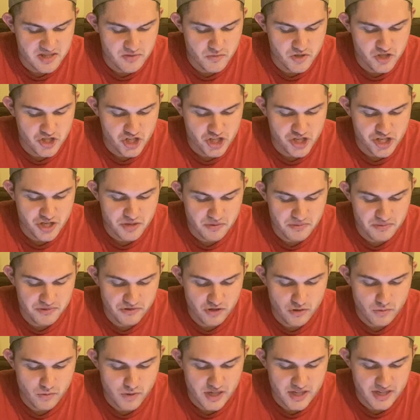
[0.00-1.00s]
magician
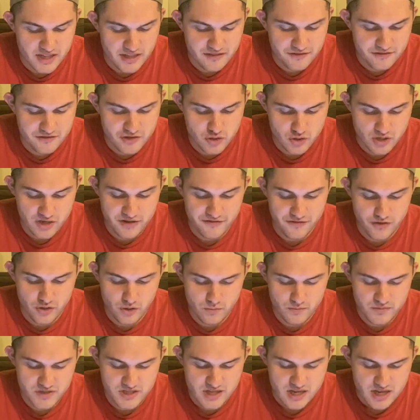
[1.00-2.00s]
before working on trick
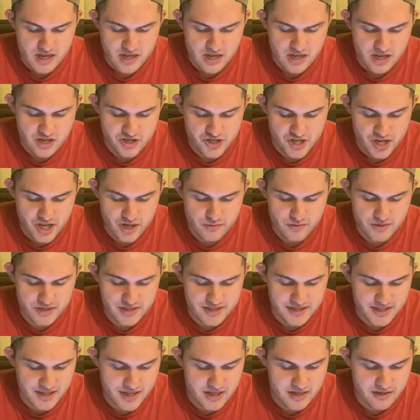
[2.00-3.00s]
films, a genre
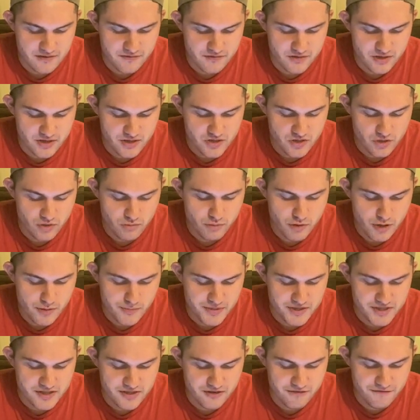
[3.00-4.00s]
designed for the sole
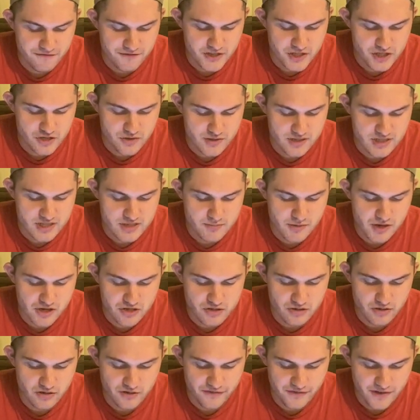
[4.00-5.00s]
purpose of featuring
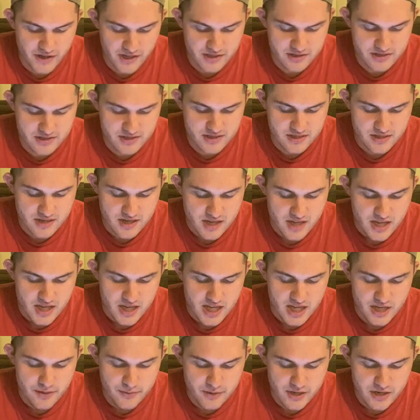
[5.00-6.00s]
special effects.
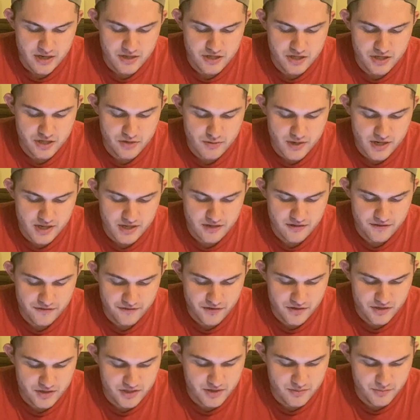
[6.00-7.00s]
He went on to direct the
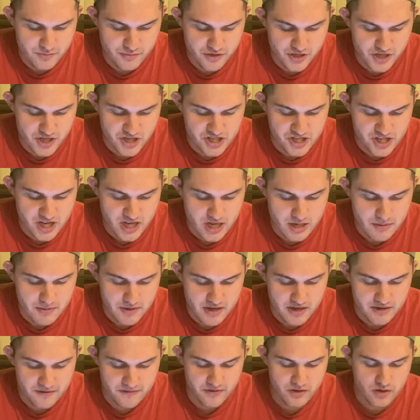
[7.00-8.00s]
first British
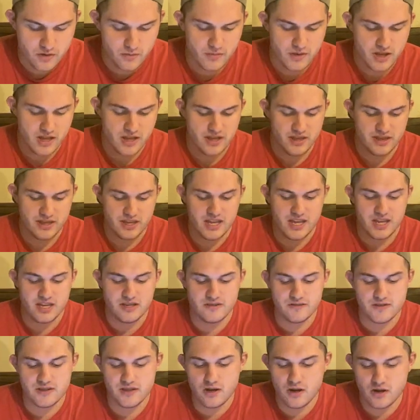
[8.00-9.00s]
animated film, The Hand
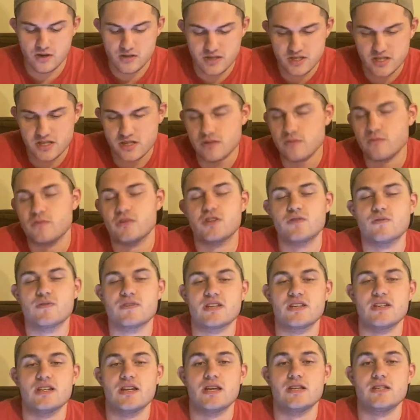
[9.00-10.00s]
of the Artist, which was
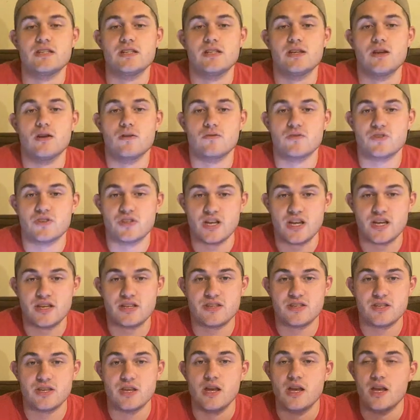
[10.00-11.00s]
in
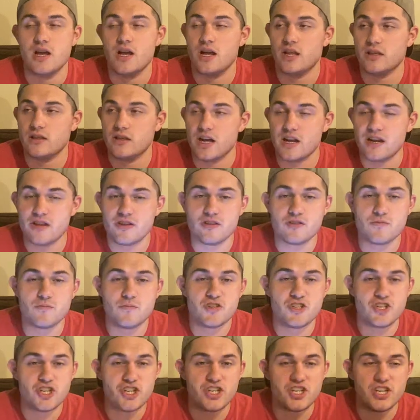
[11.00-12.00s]
1906. A lot of those
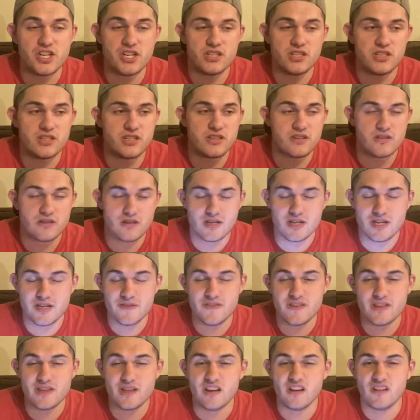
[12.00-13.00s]
magicians,
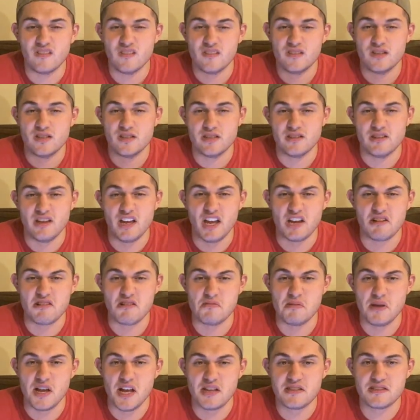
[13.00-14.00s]
even the
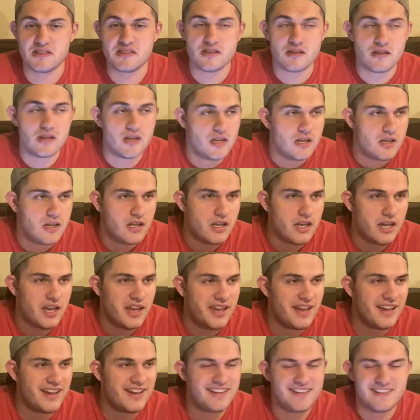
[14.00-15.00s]
acrobats,
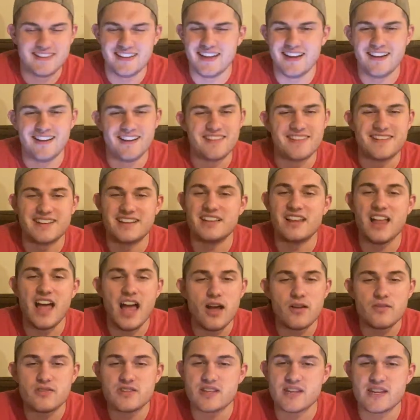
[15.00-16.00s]
the
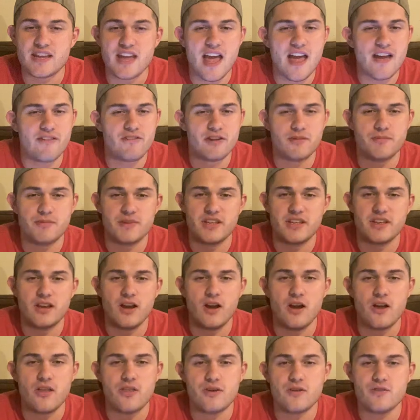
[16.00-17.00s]
clowns, everybody,
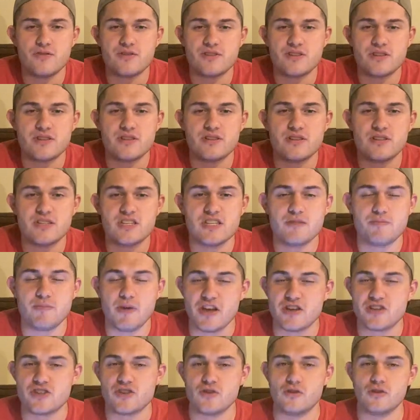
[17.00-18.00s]
all those
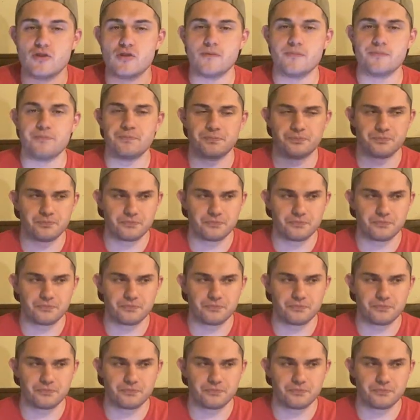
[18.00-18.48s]
special